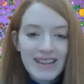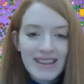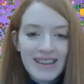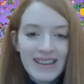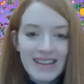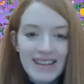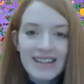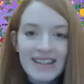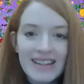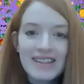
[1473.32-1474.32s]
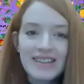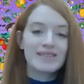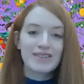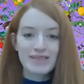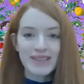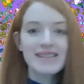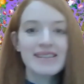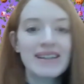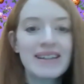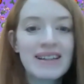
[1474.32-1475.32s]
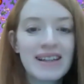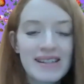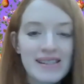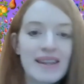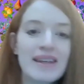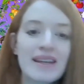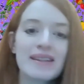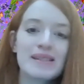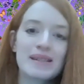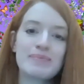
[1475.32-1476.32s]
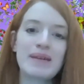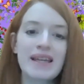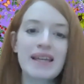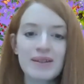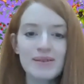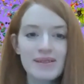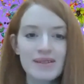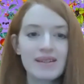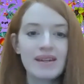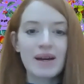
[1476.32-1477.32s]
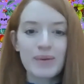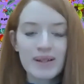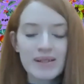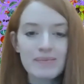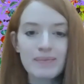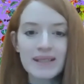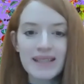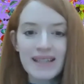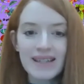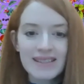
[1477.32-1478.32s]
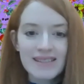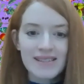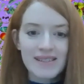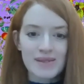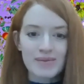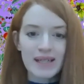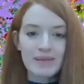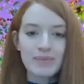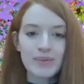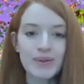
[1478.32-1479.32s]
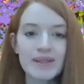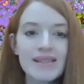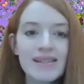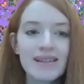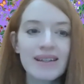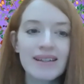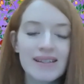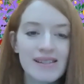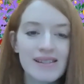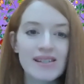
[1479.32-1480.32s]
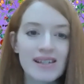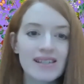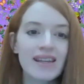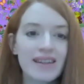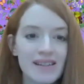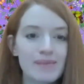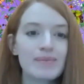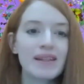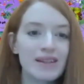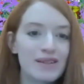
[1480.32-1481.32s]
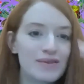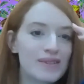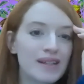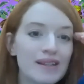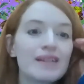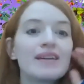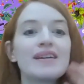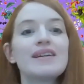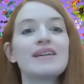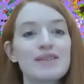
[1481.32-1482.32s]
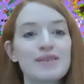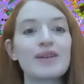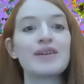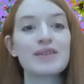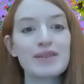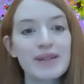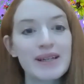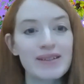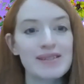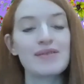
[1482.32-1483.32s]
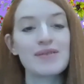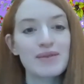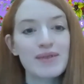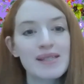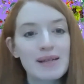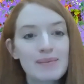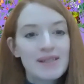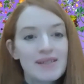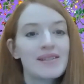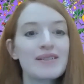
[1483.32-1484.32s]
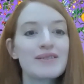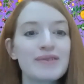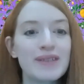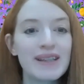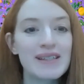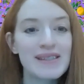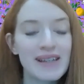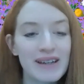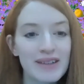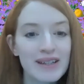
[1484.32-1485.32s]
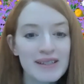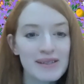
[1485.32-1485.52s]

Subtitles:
Thank you. That's really great advice. And like I said, I think making those networks and building connections is really important. And it sounds like, Jen, that's something that you've done throughout your career and as you've sort of established yourself in this area.